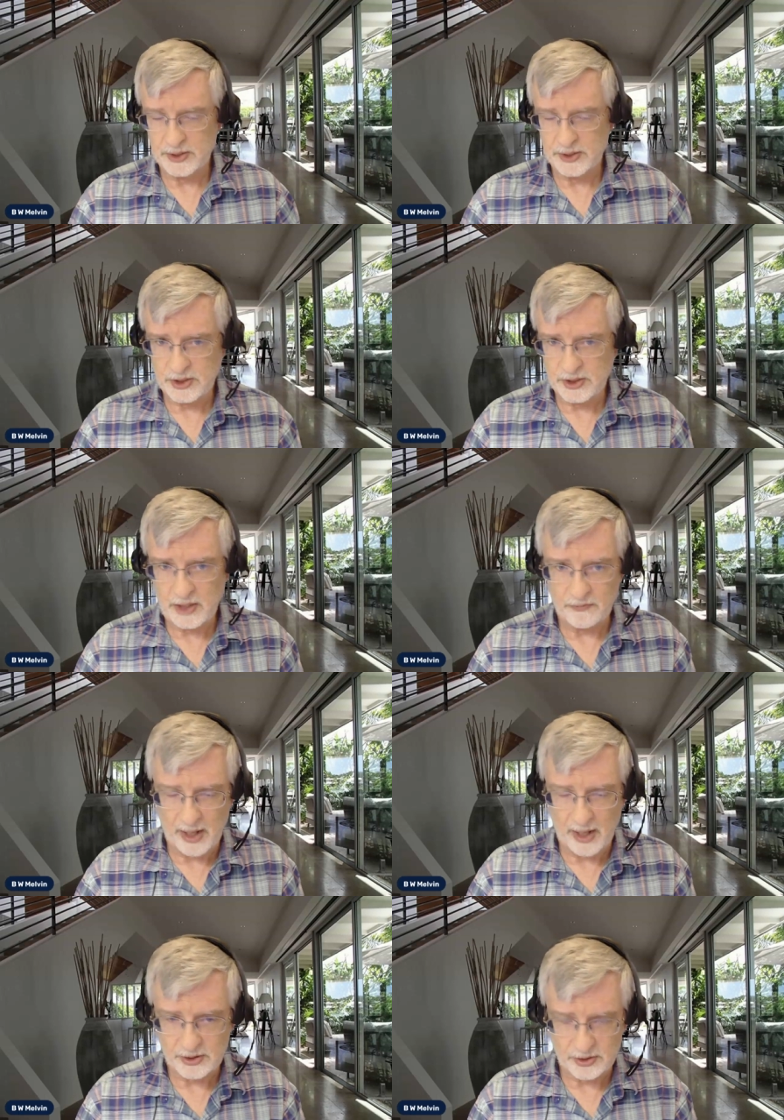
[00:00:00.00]
slave
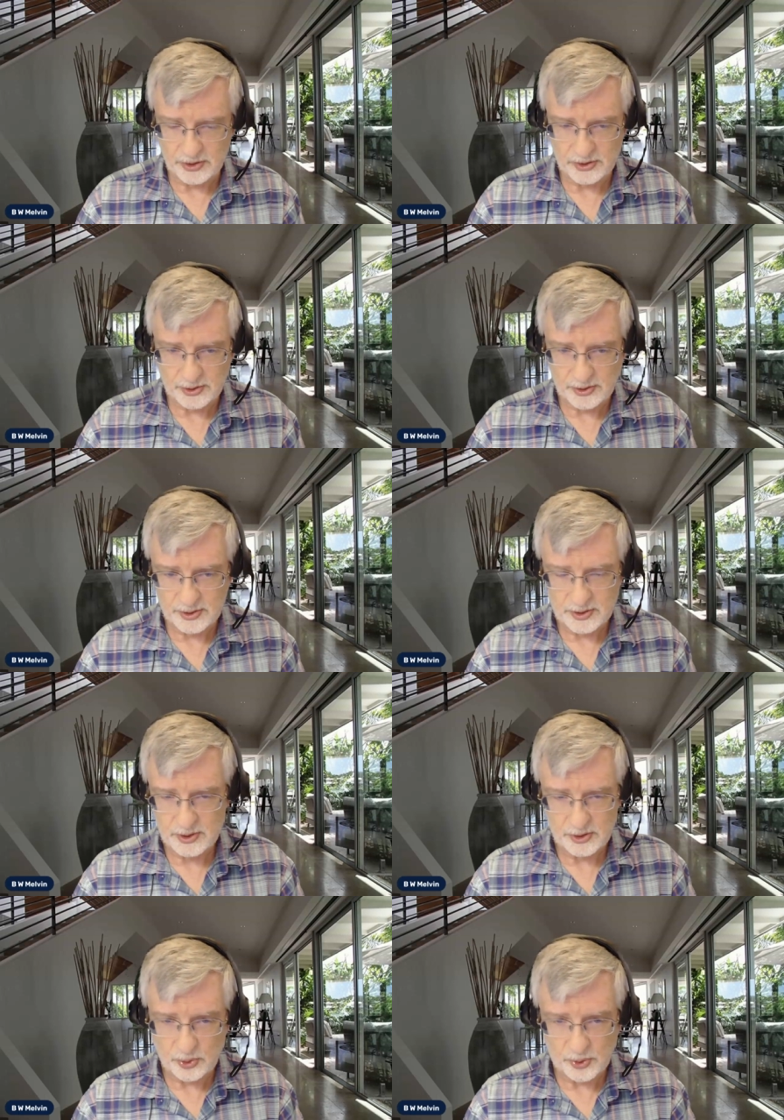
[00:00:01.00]
masters
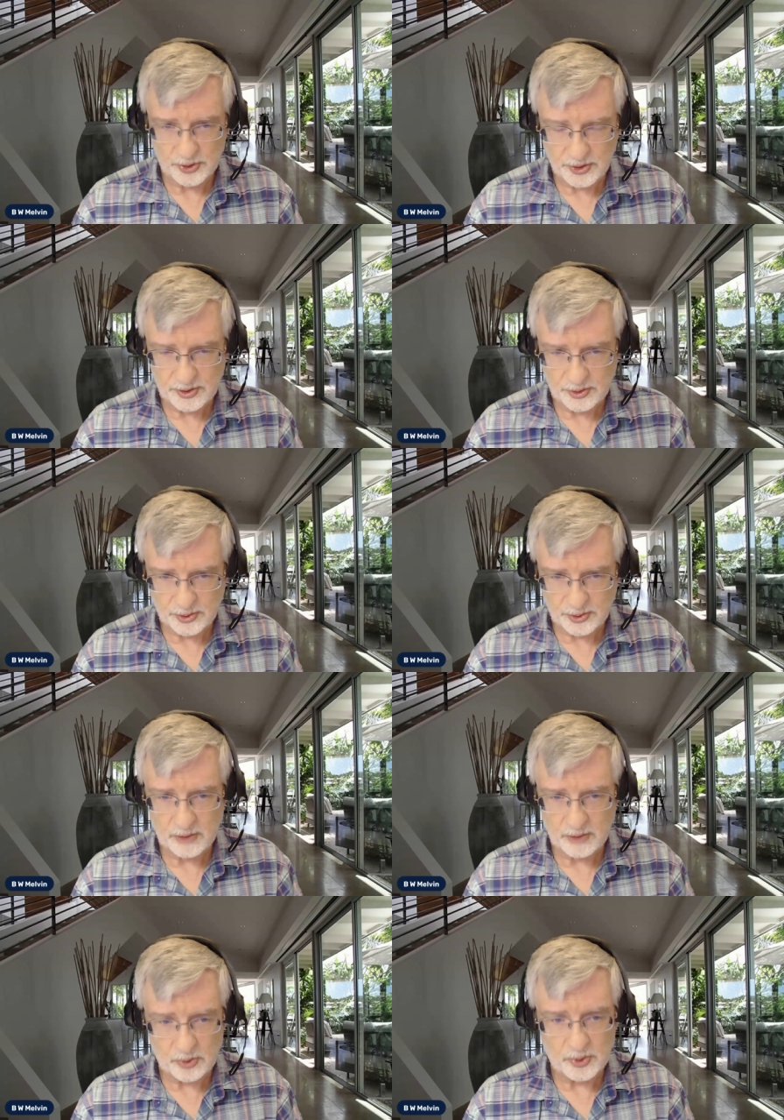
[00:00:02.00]
toward you, toward their
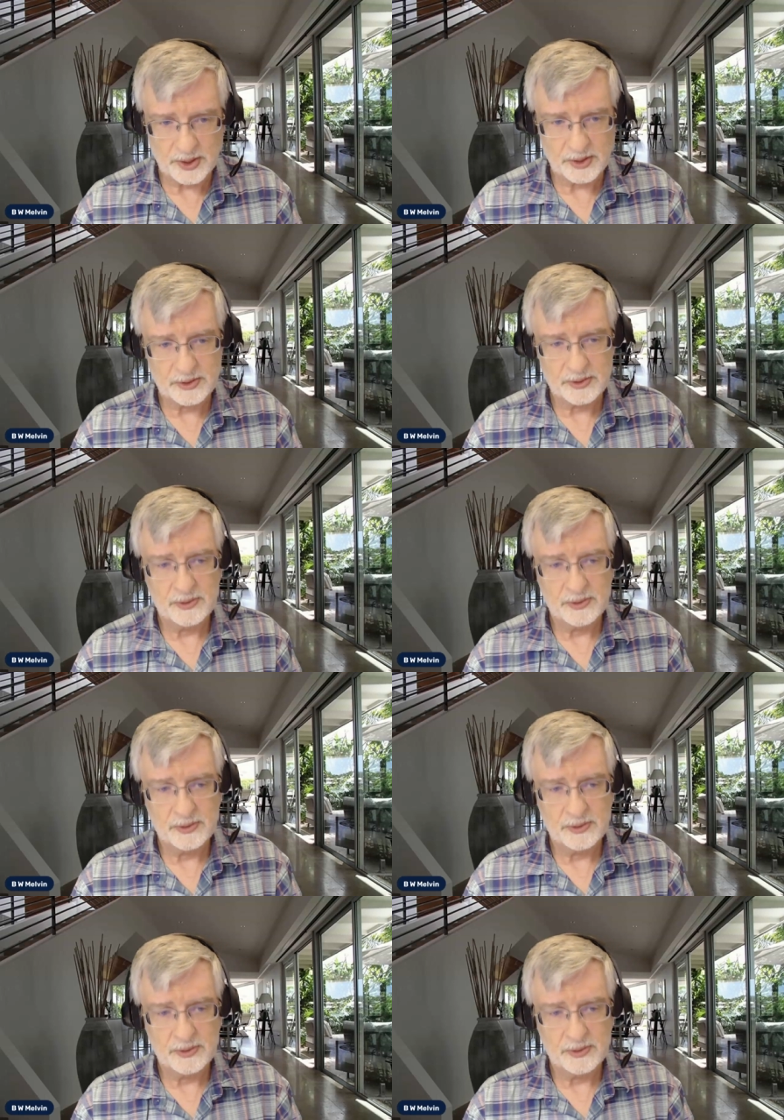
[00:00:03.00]
employees.